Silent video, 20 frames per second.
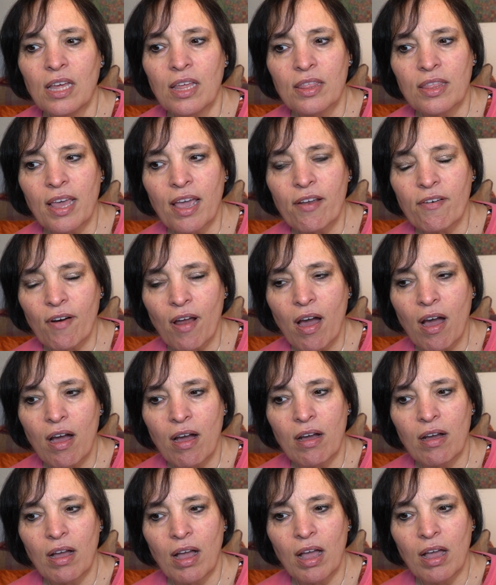there
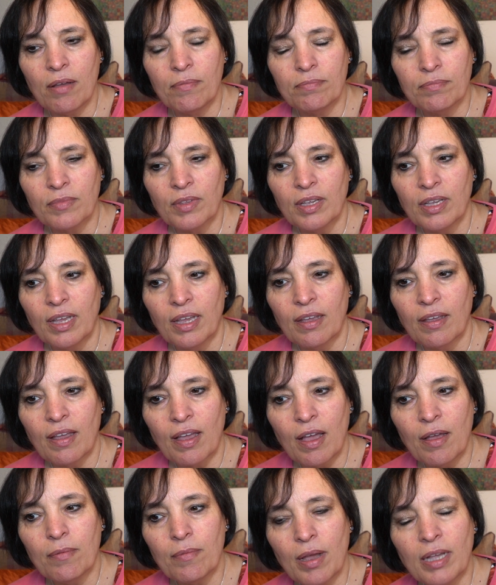are
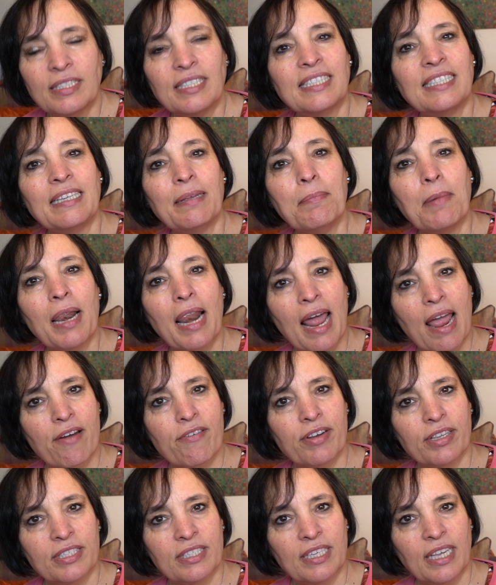a
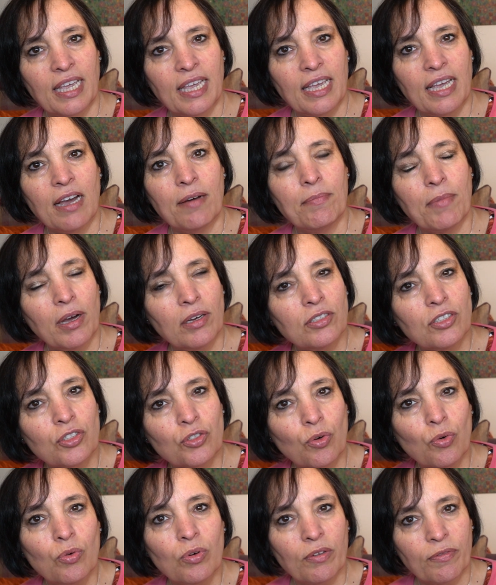similarity
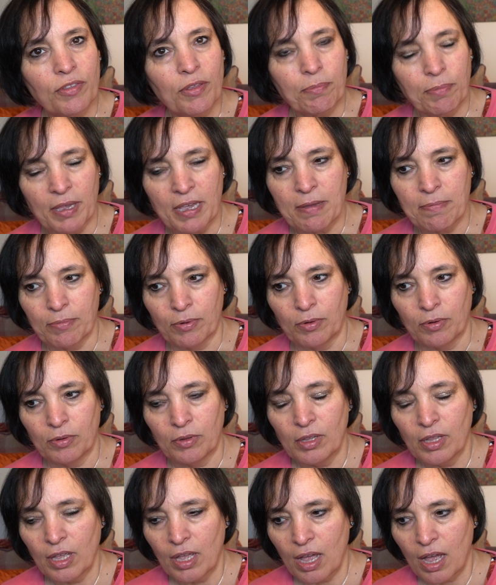amongst all of the people
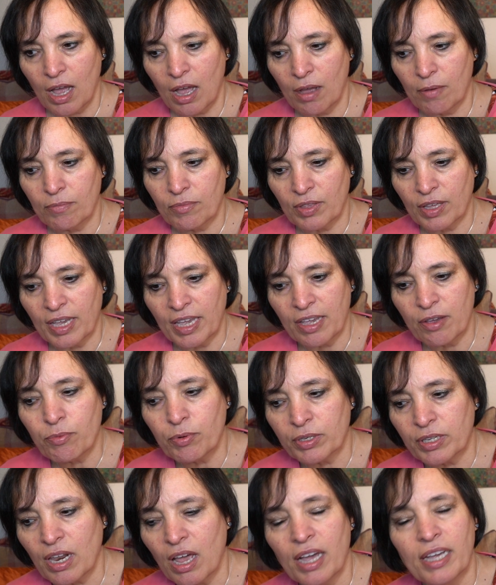that he
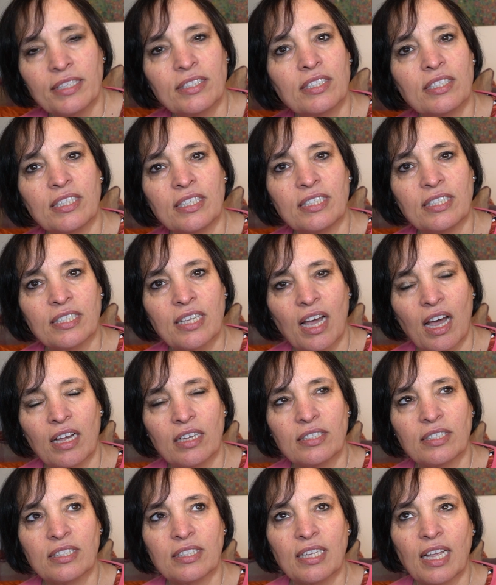would like to
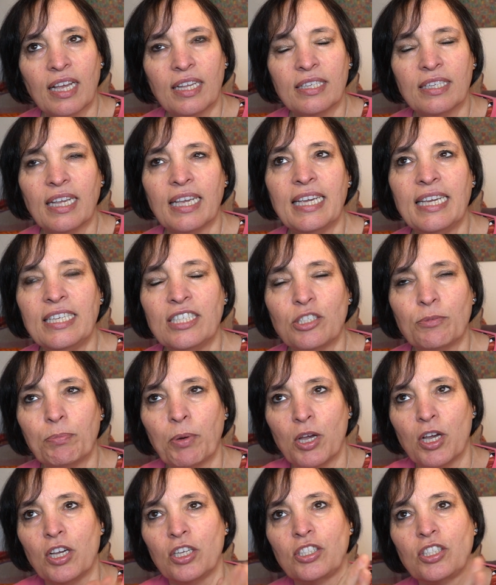discuss, and each
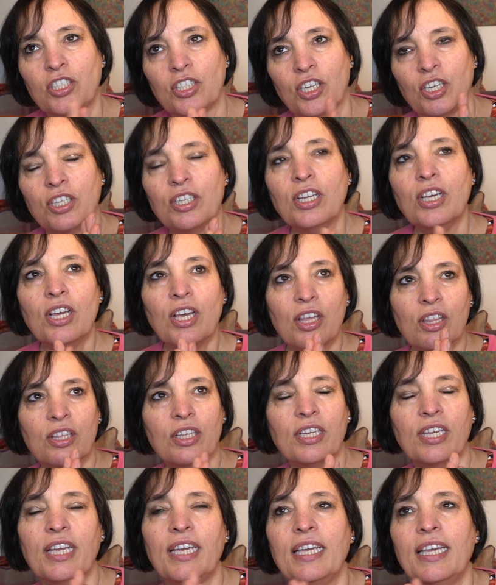person
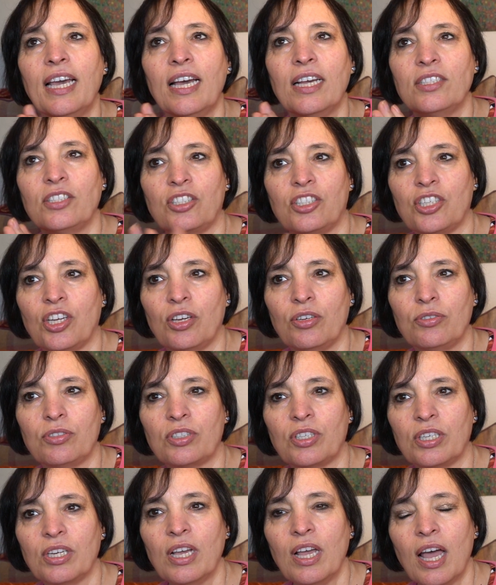that he has
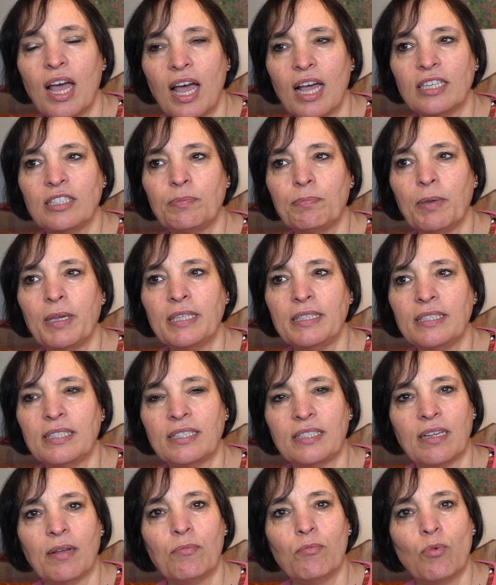chosen has been
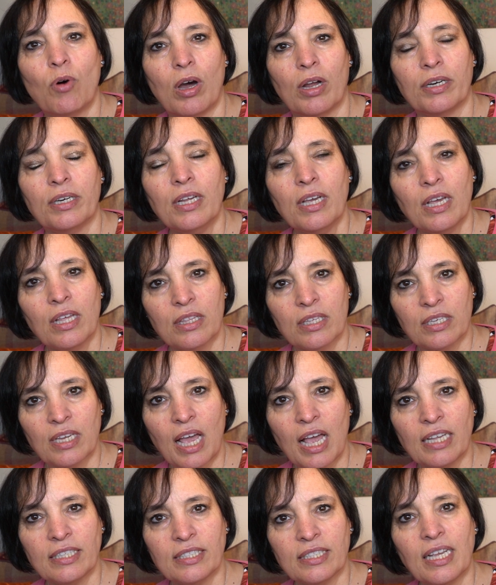someone that
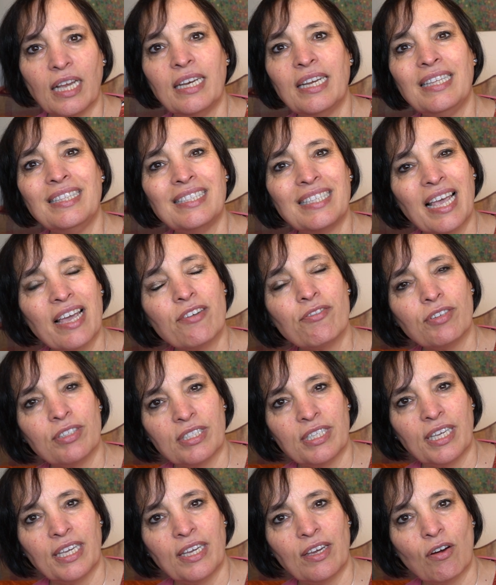has an
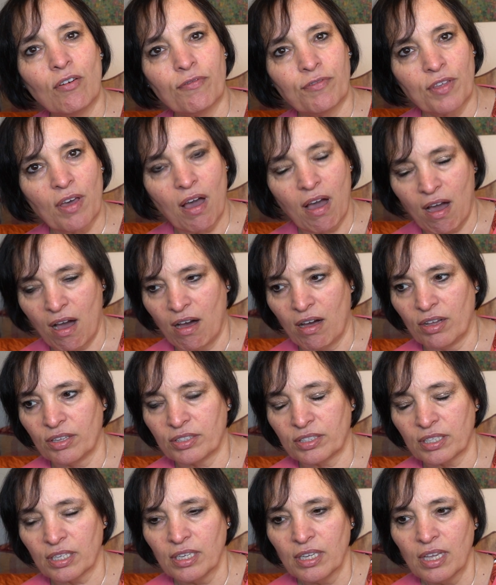integrity of the
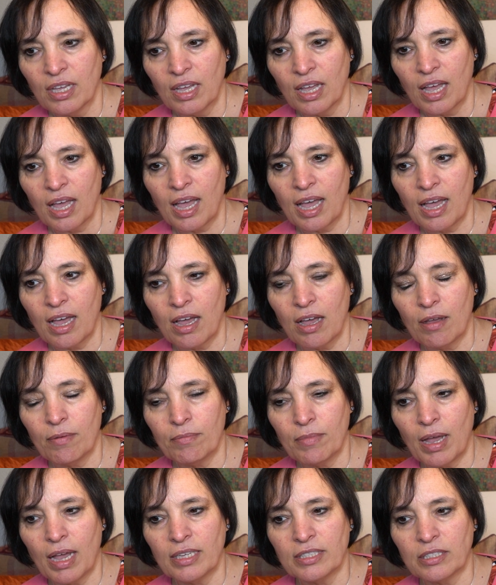heart,
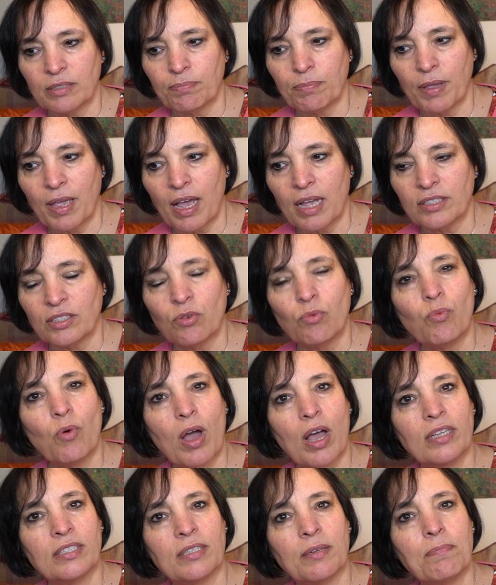has
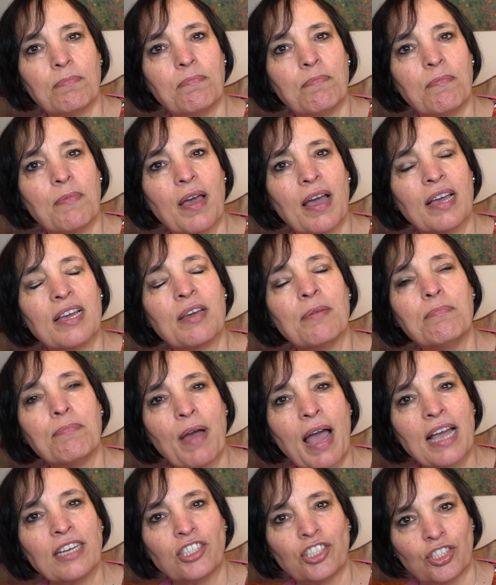a
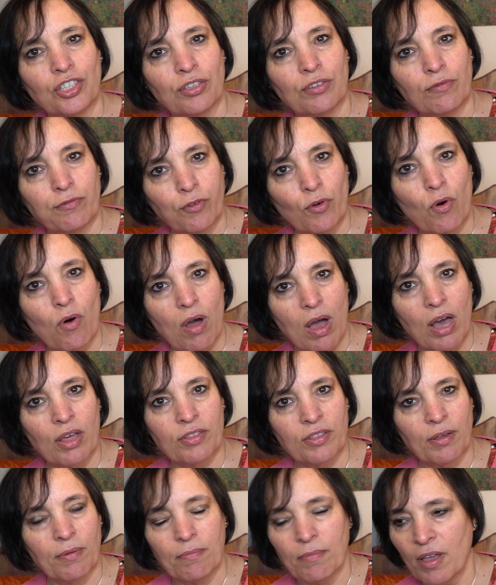compassion for
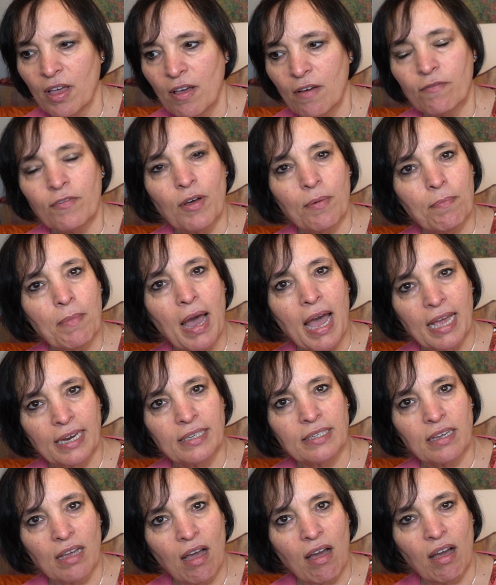
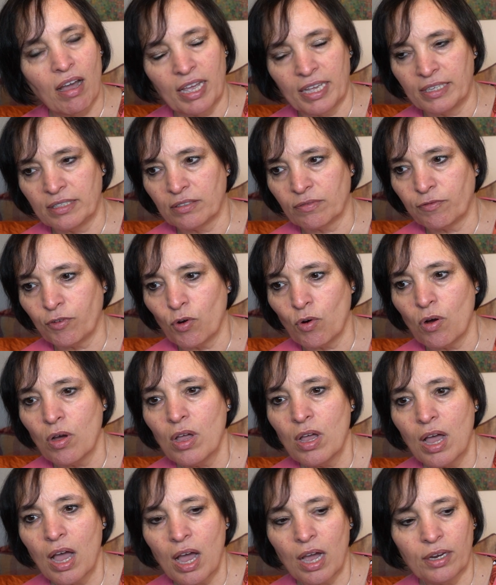mankind,
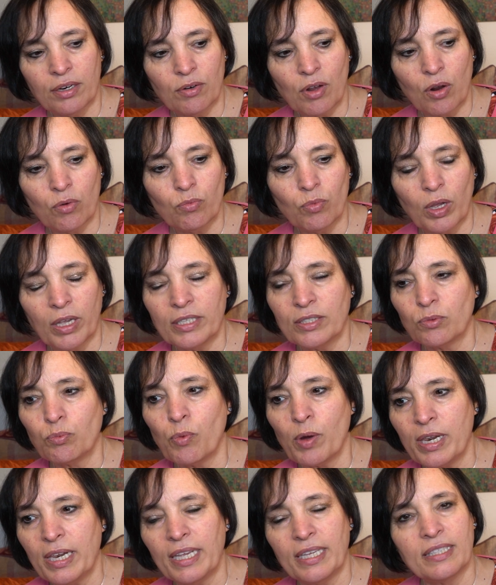and is
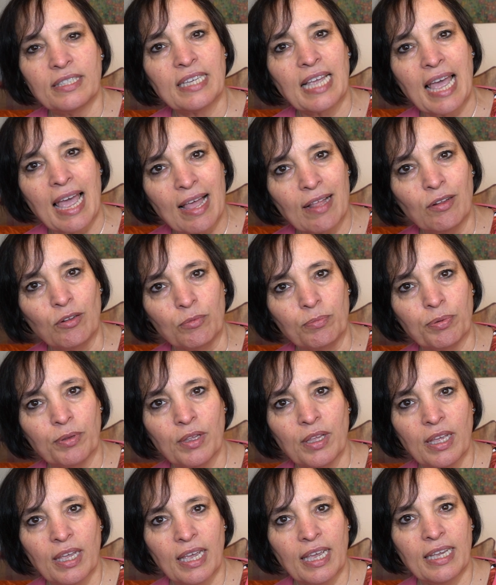willing to help
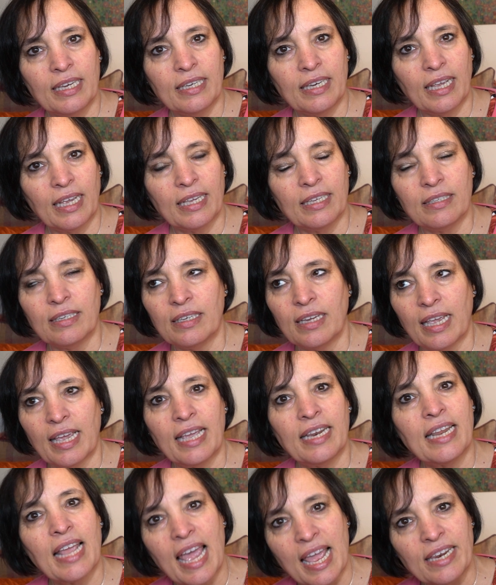in
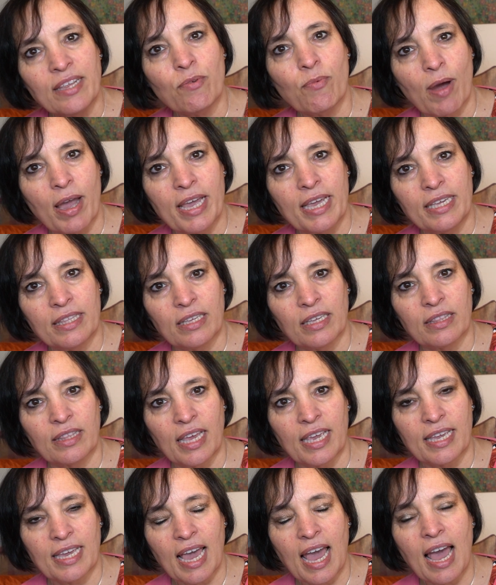any way that
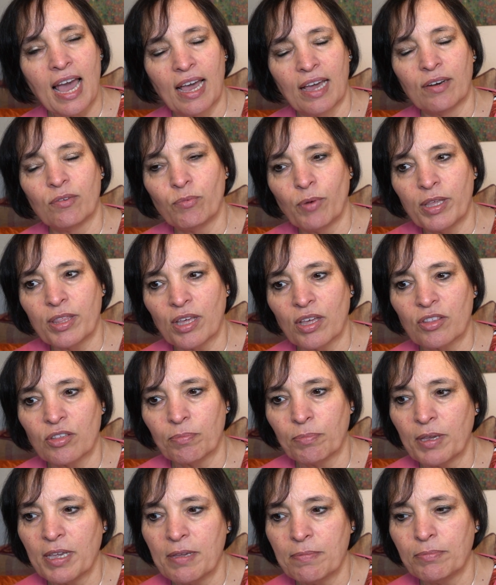they can with
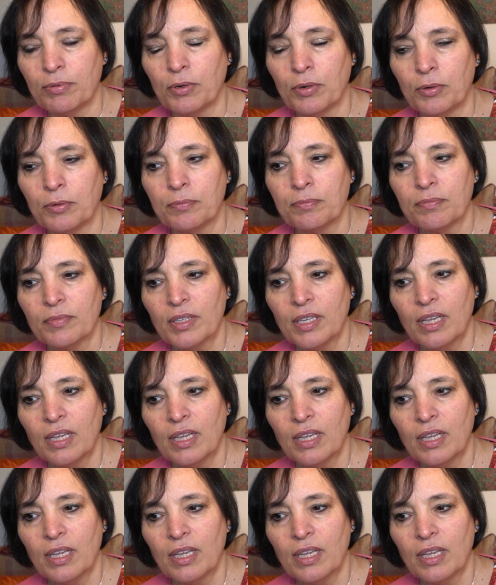other people.